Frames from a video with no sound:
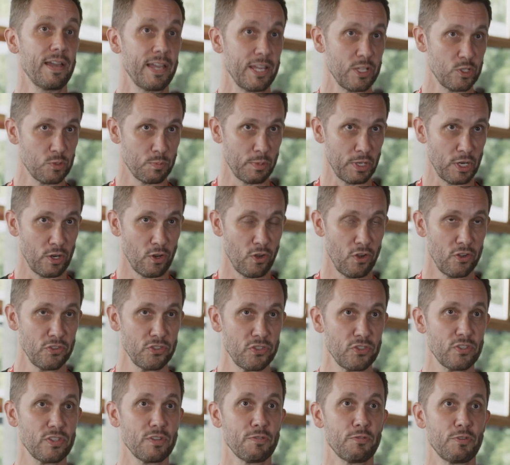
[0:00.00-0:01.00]
It's been
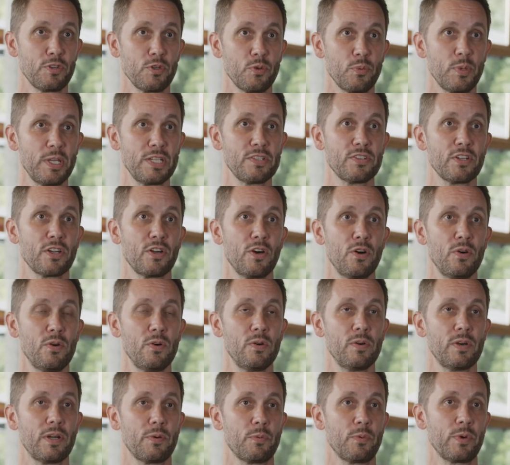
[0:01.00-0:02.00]
launched a few weeks
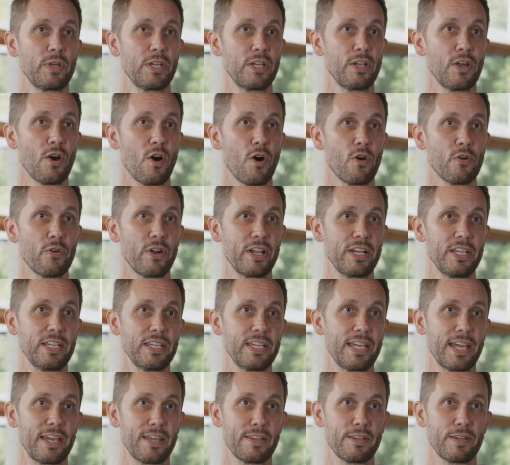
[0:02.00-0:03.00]
ago. We already
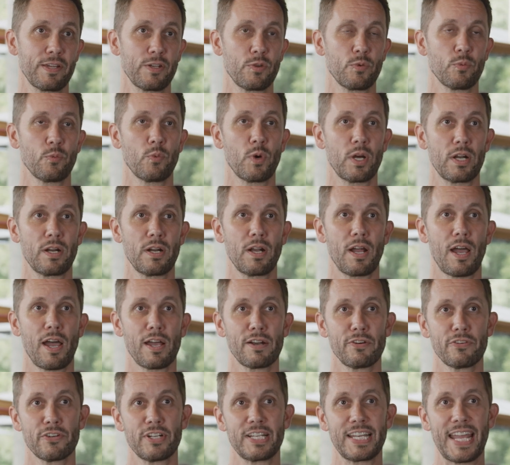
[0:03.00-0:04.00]
gathered
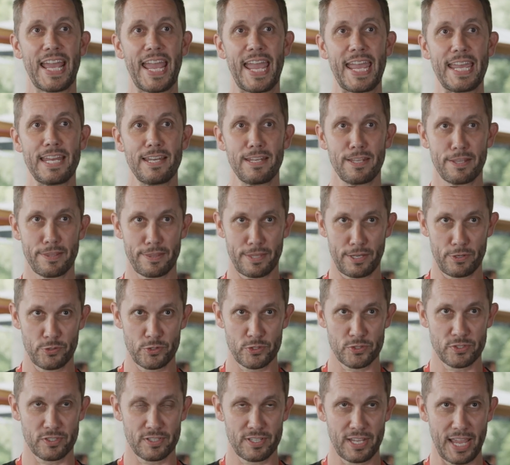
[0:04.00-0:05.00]

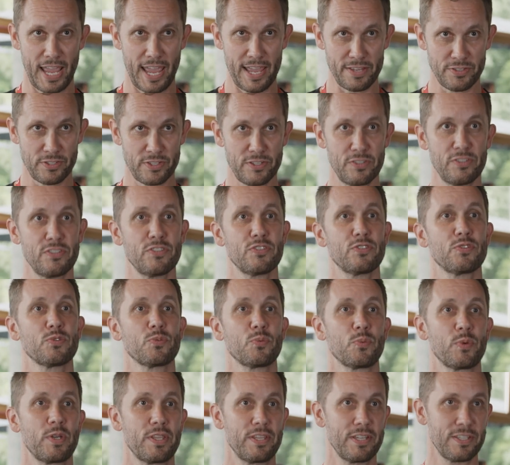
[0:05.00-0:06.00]
180,000 assets
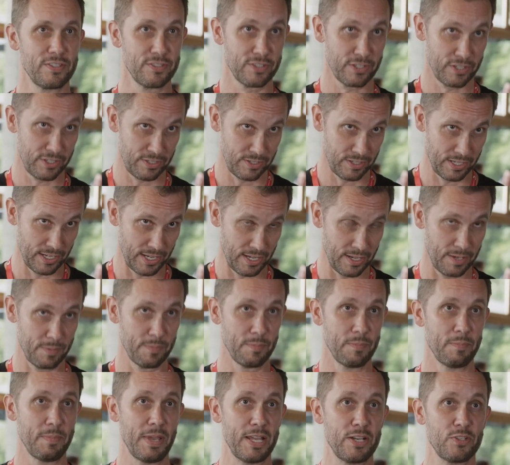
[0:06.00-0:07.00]
within the
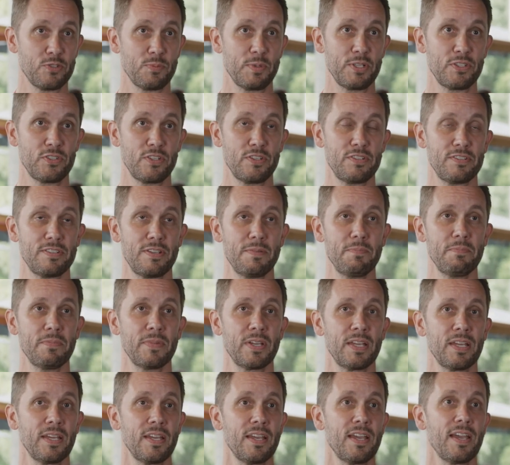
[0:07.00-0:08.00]
management system,
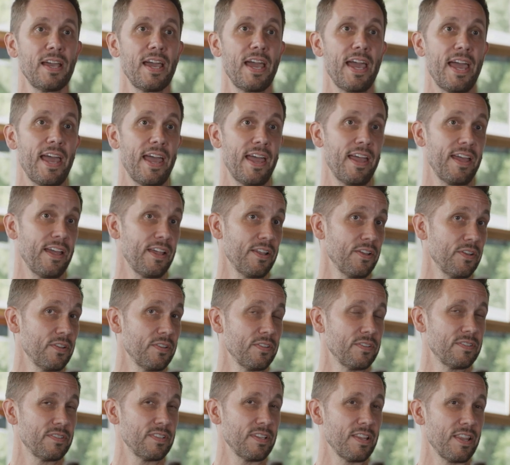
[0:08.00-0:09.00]

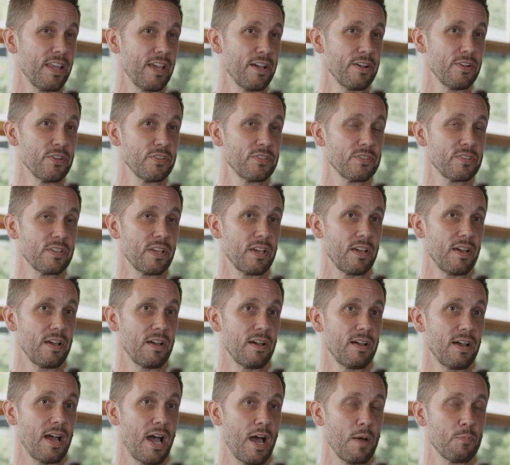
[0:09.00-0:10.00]
and there's
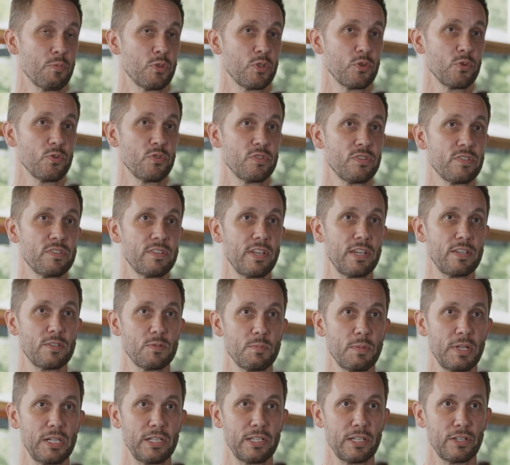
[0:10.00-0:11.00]
up to
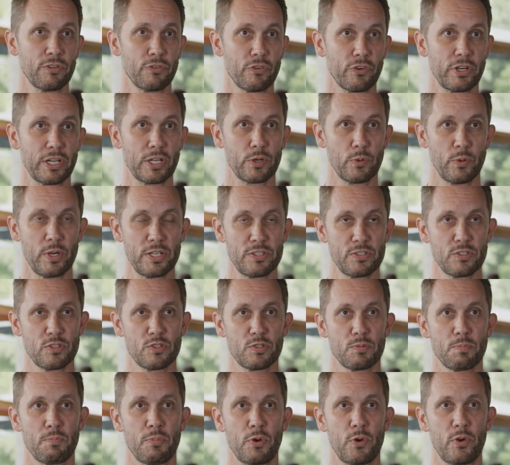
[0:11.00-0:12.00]
6 million
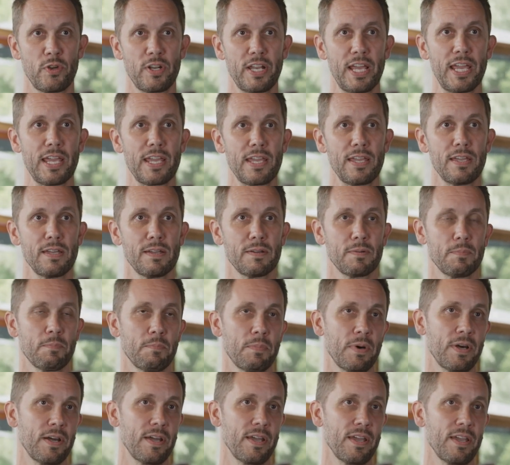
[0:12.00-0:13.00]
requests per day
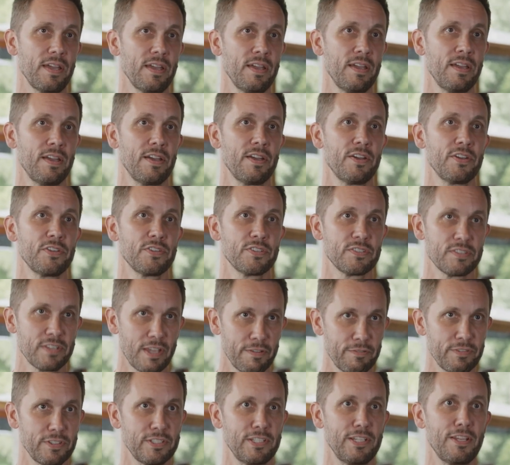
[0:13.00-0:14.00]
by
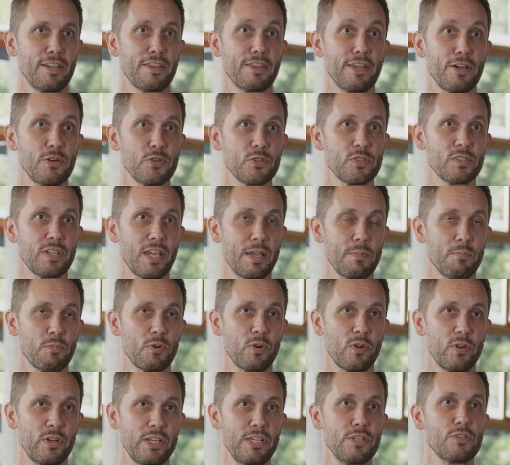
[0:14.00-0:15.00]
17,000
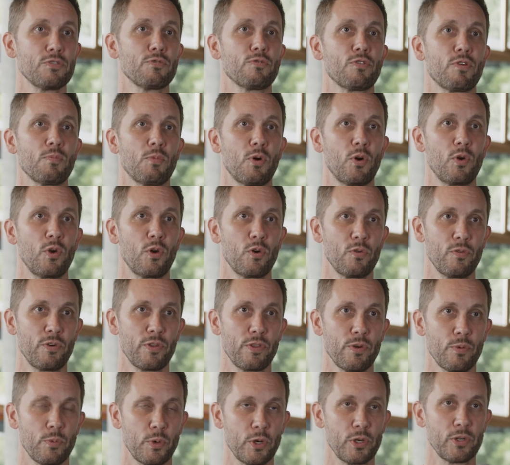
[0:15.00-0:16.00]
employees from all over
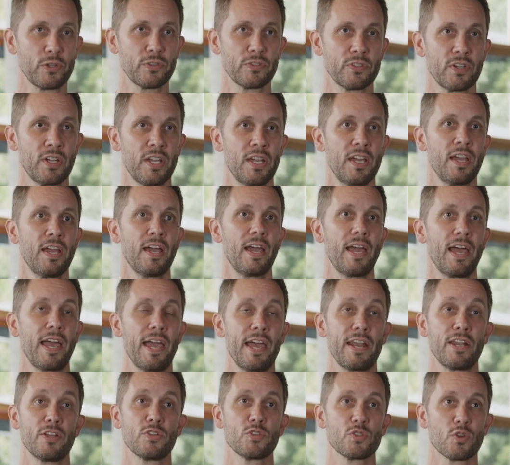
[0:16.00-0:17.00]
the world.
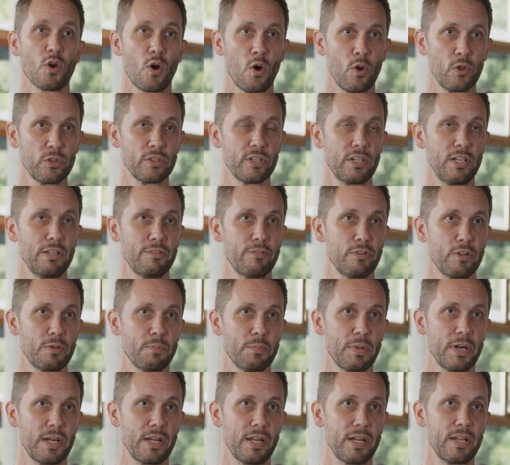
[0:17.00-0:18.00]
And it's all
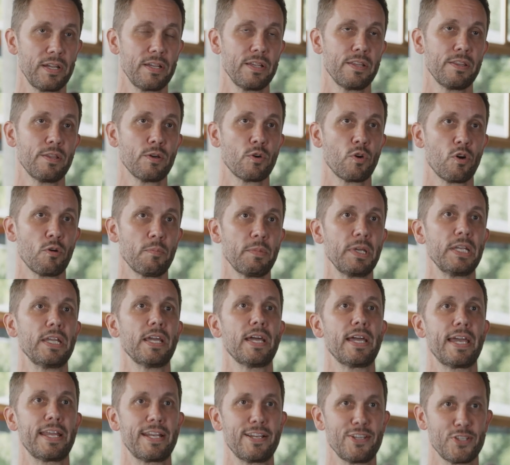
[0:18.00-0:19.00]
delivered by the
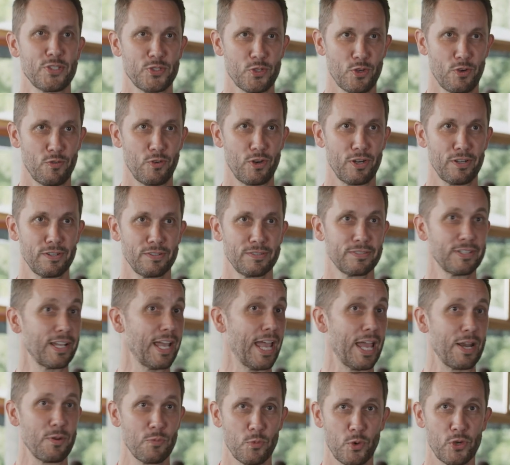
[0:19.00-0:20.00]
CoreMedia headless server
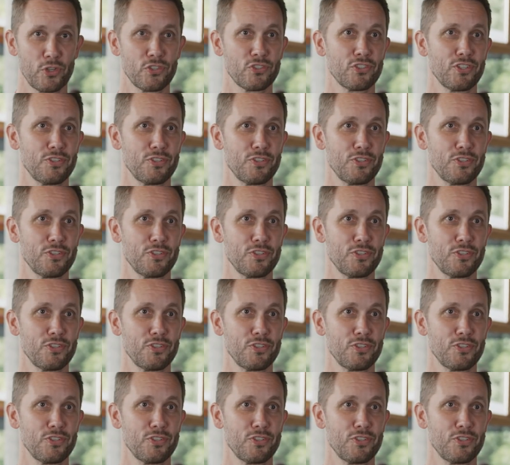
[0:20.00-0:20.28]
and works